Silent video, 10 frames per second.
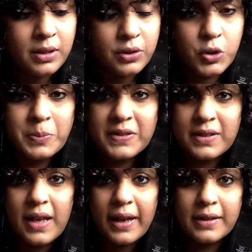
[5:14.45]
super
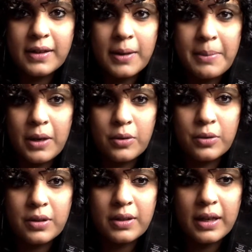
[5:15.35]
sad
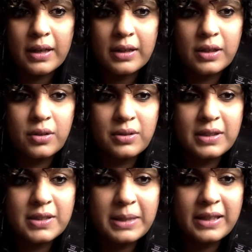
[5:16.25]
about the ending. Oh,
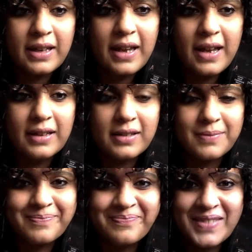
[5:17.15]
that's my cat.
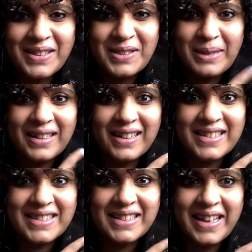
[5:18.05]
That's my
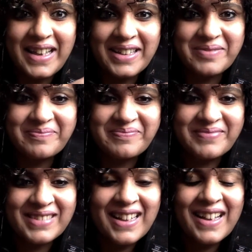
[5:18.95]
crazy cat.
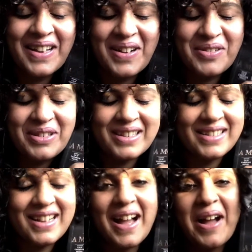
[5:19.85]
Okay.
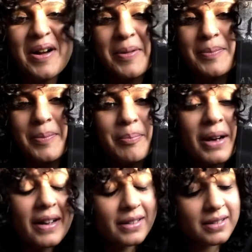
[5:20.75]

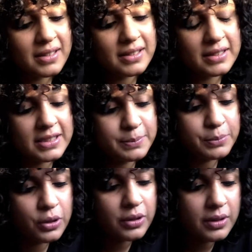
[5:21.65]
But this
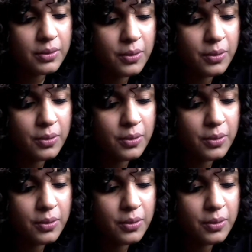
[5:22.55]
book